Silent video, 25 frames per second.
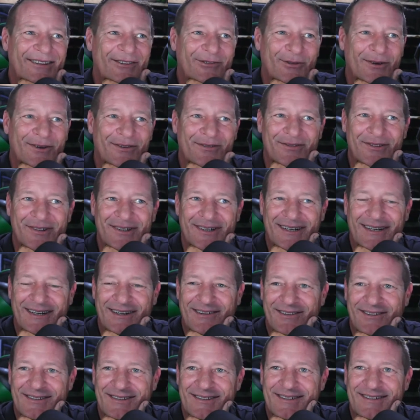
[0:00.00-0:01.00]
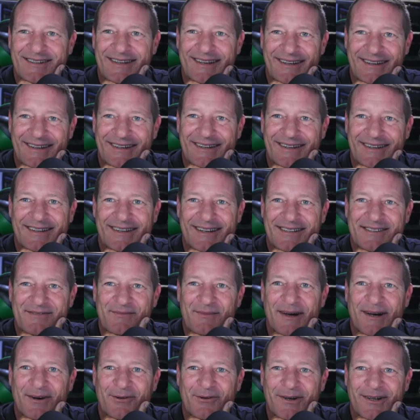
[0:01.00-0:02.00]
12 foot Karen snake. That's
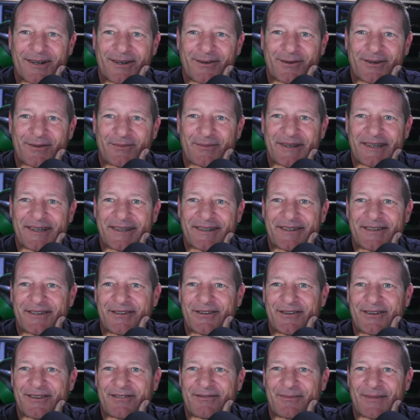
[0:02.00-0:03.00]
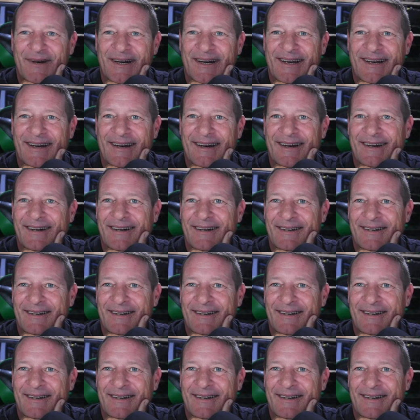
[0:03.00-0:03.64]
about what it would be too if my uh,